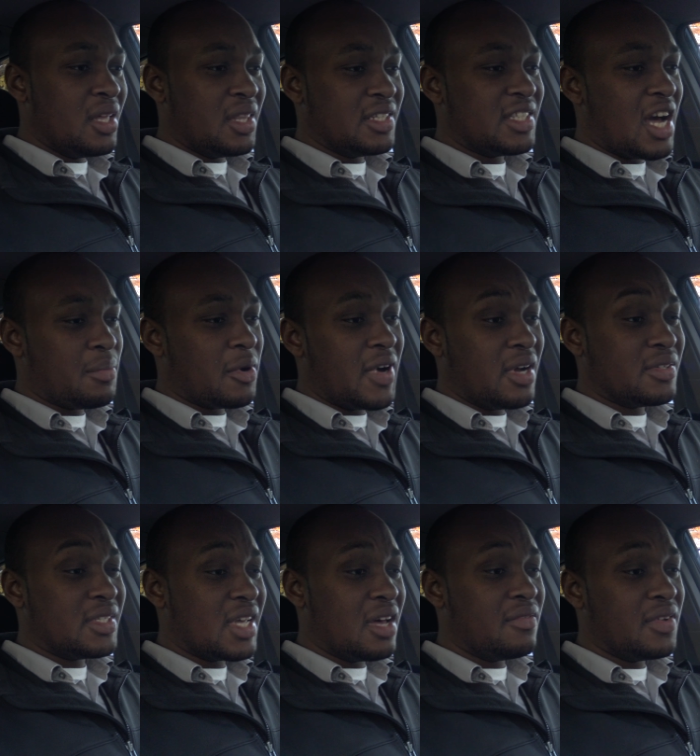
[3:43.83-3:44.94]
they stop around
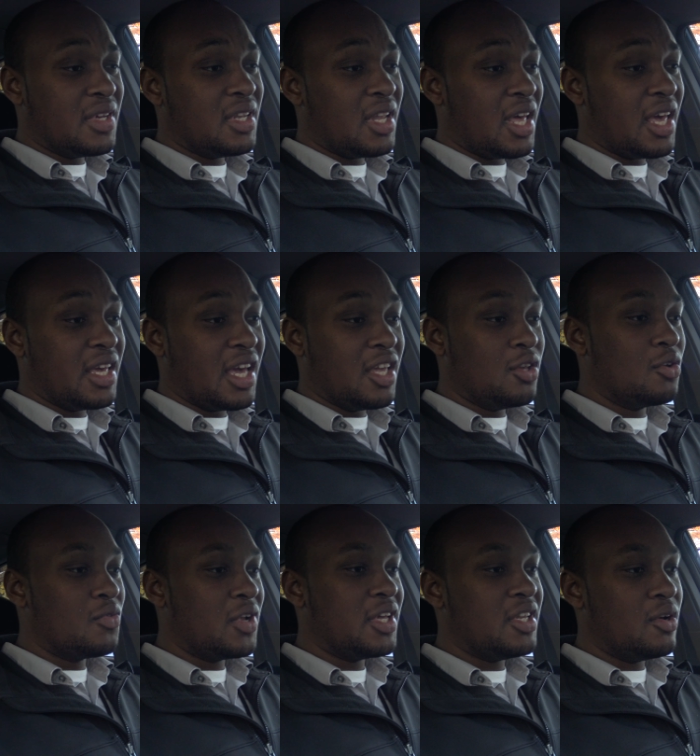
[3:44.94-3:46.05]
7, 8, and you
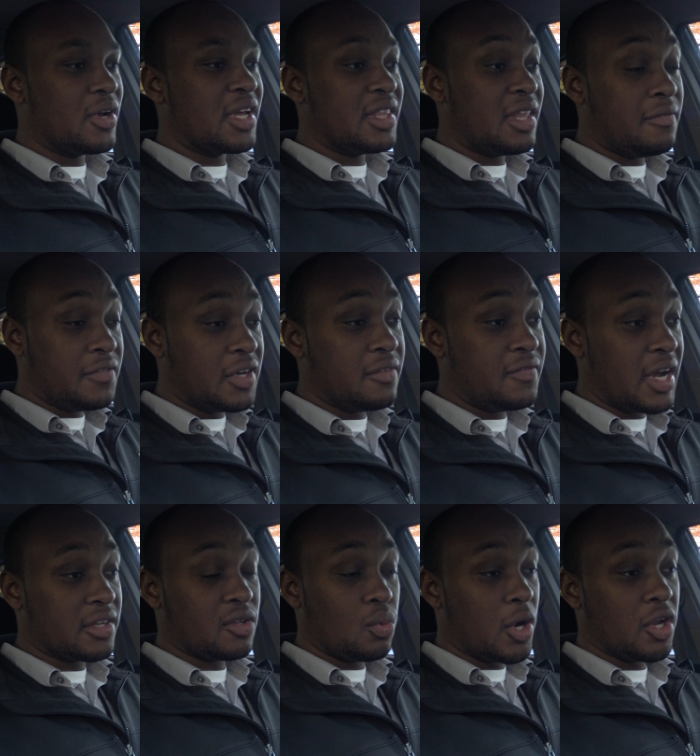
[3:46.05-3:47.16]
really don't get that fun
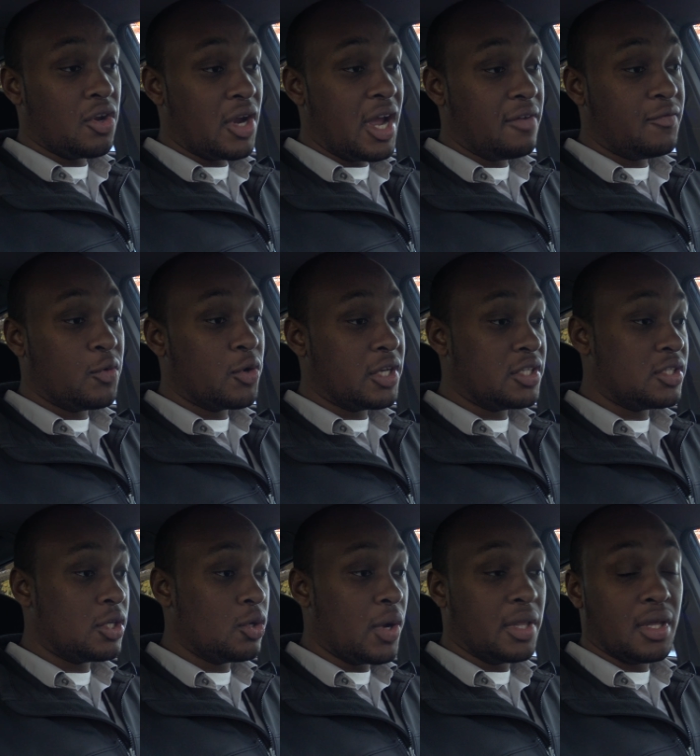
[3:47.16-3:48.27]
factor where you're at
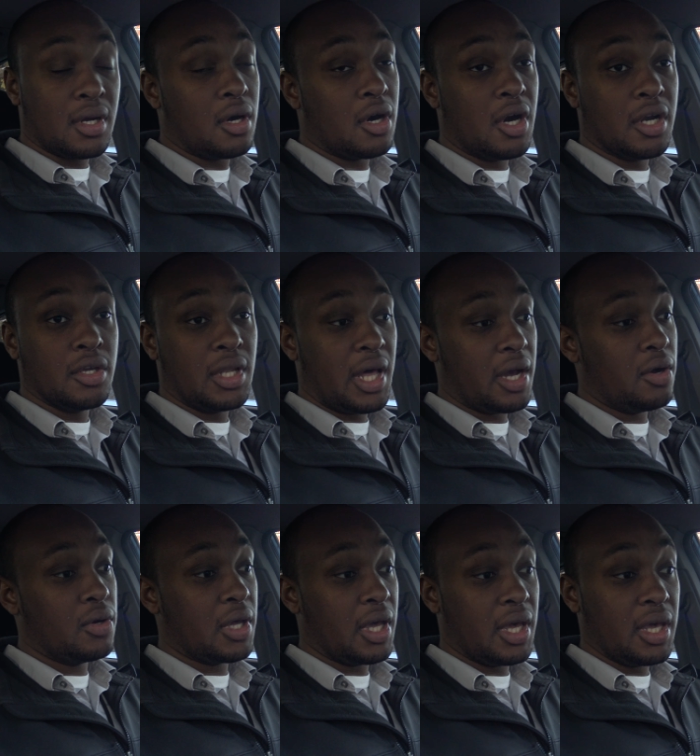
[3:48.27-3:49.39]
42 in the car, you're like,
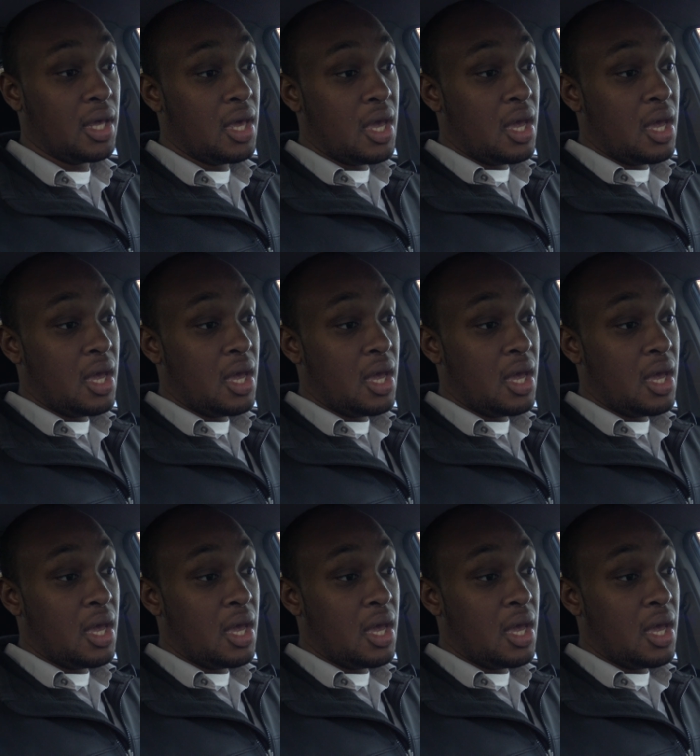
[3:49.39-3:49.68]
okay,